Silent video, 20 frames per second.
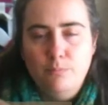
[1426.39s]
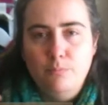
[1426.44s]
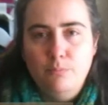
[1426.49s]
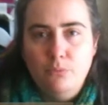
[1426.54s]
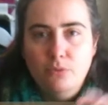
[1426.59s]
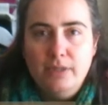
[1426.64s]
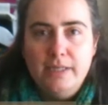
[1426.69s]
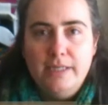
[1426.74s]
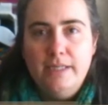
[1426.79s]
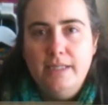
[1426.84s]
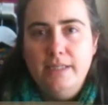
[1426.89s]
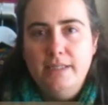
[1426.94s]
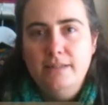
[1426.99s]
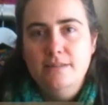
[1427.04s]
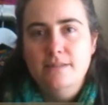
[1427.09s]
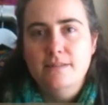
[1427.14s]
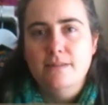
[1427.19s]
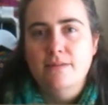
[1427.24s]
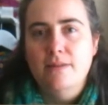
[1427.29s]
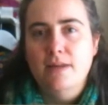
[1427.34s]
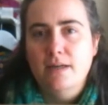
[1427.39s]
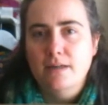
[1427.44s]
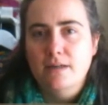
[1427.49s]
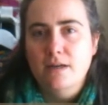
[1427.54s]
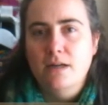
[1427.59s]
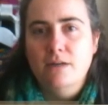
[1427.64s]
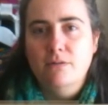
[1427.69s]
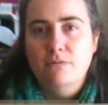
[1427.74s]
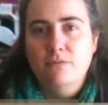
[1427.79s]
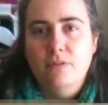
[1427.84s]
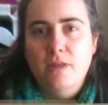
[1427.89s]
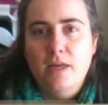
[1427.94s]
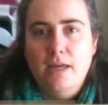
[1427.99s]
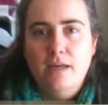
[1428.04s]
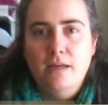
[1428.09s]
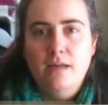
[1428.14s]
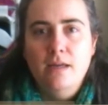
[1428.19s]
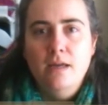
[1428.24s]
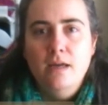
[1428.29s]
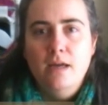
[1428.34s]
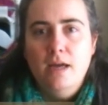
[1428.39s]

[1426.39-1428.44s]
breeds and that kind of thing,